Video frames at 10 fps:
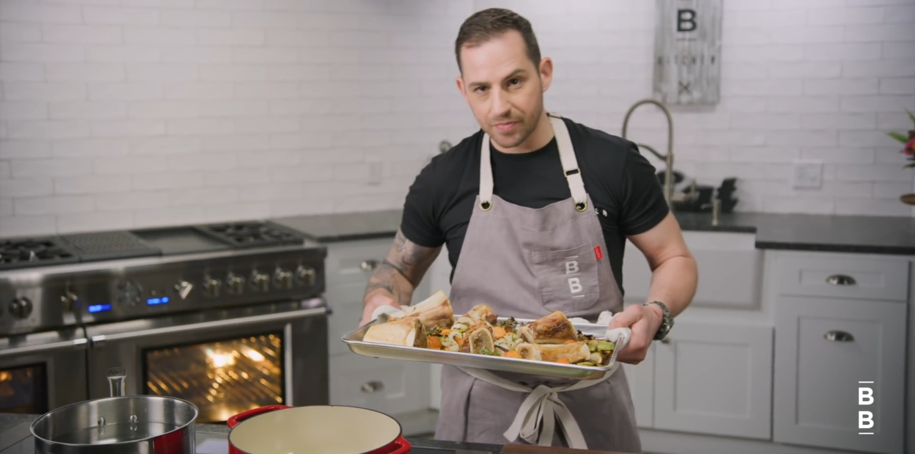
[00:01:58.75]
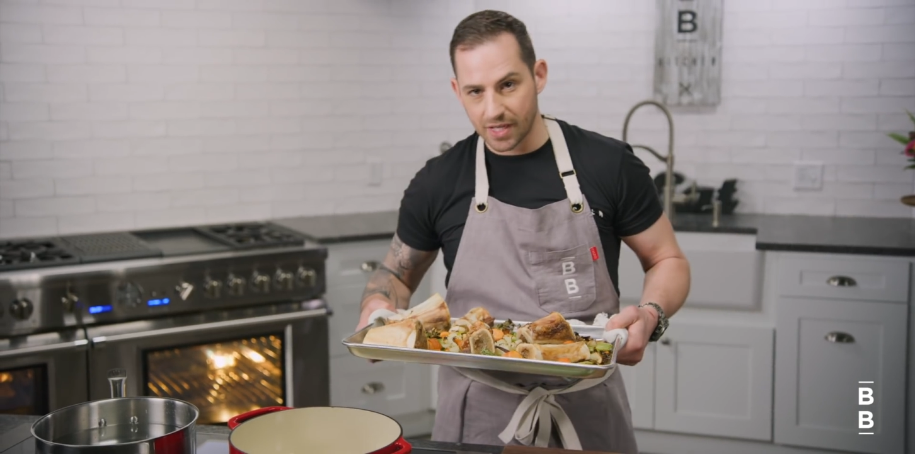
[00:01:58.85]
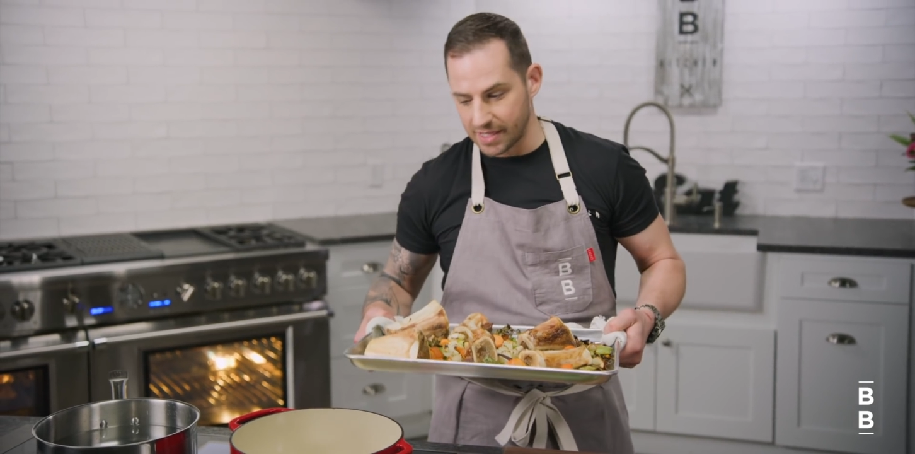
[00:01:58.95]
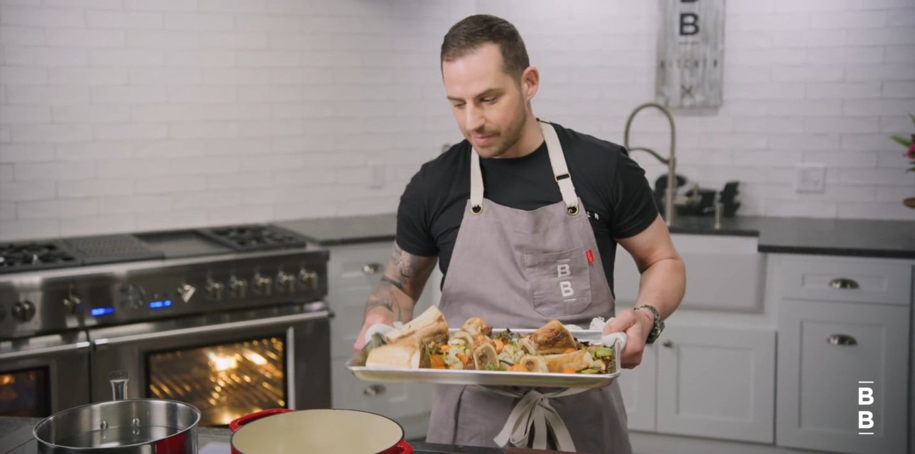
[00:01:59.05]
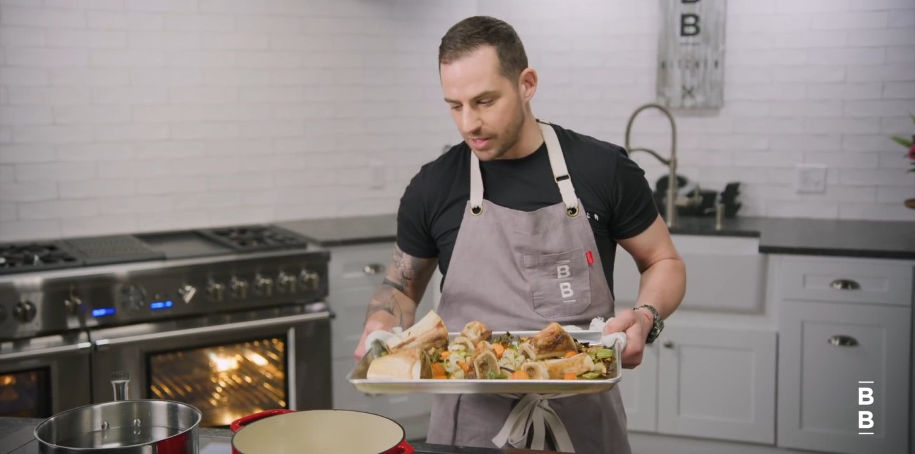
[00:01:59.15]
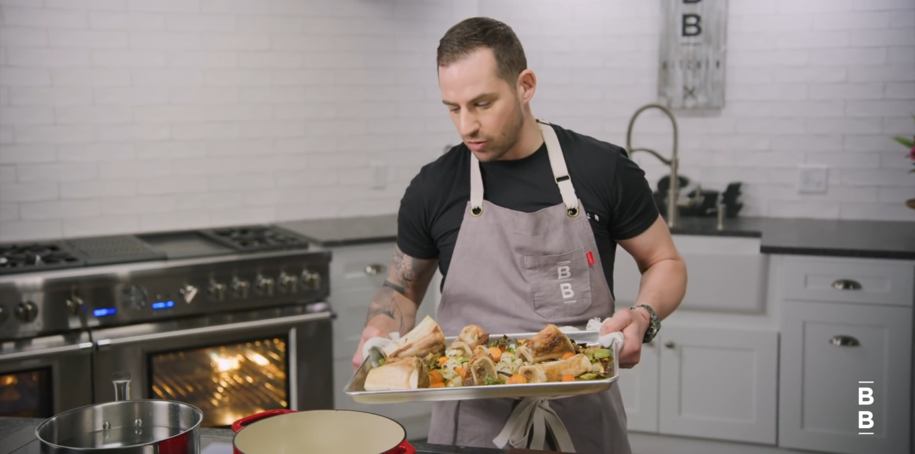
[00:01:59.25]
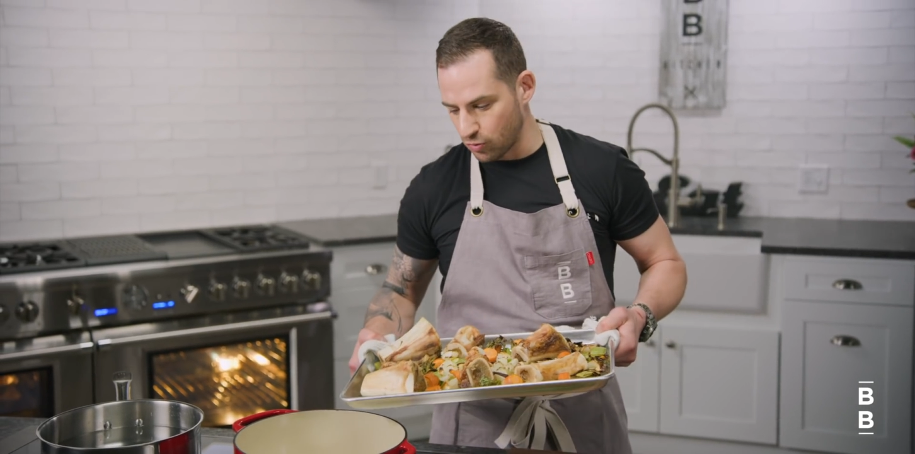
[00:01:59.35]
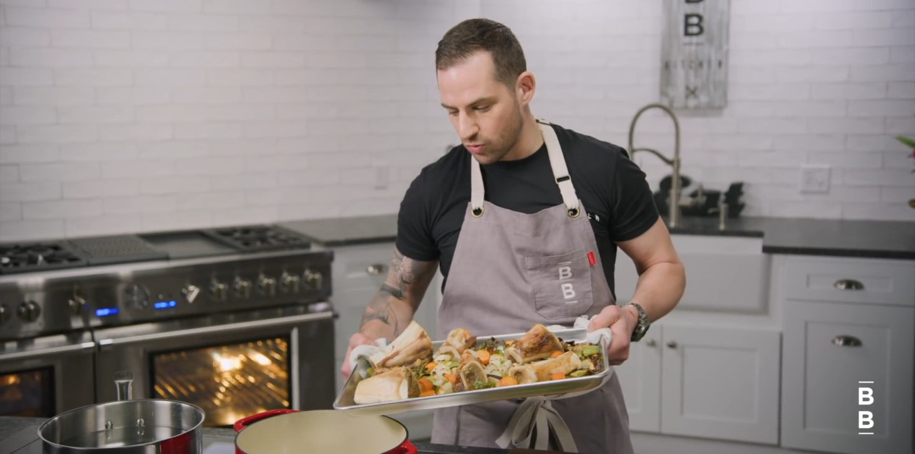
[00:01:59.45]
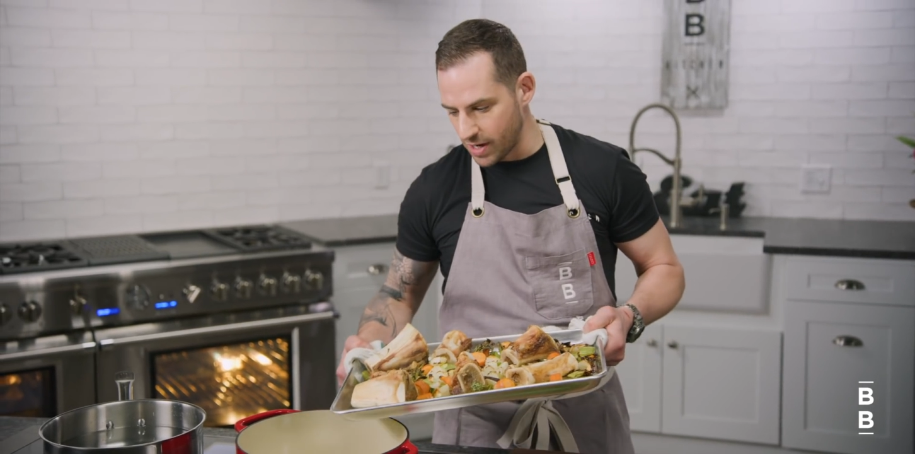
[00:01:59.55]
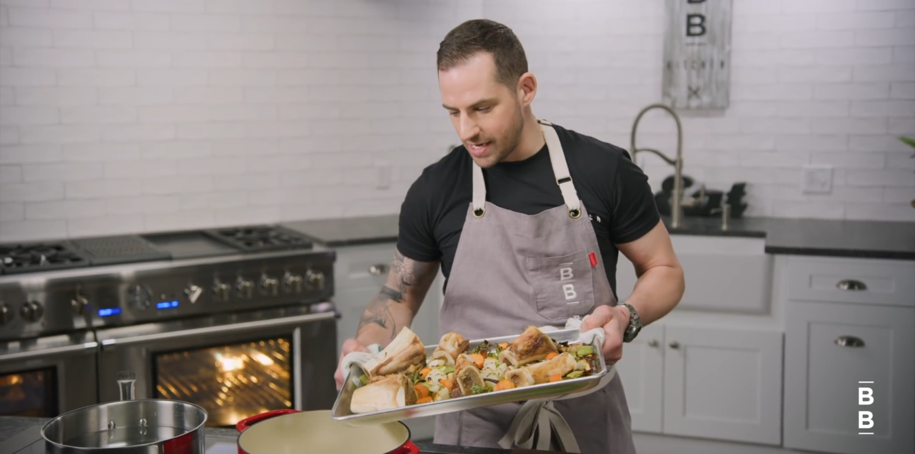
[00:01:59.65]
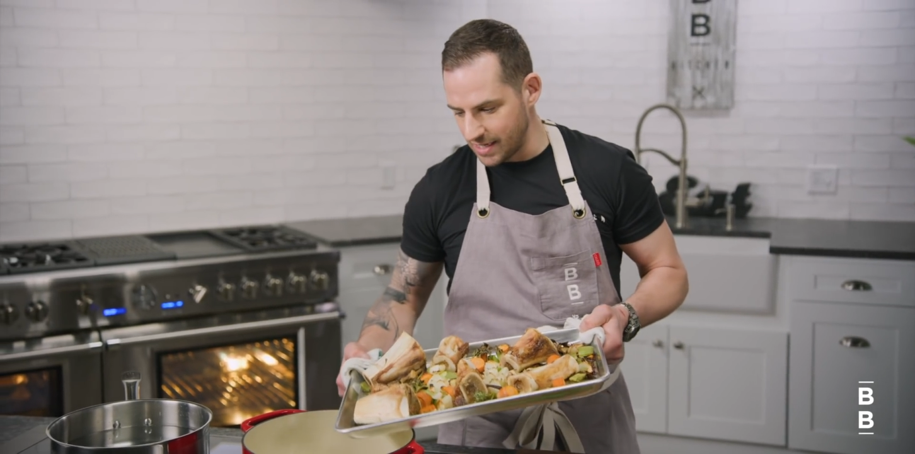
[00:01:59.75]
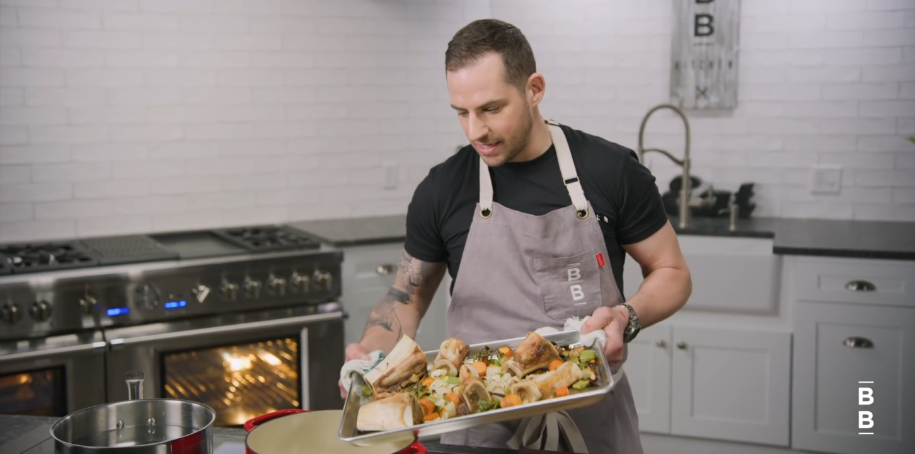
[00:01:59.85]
is I'm gonna go right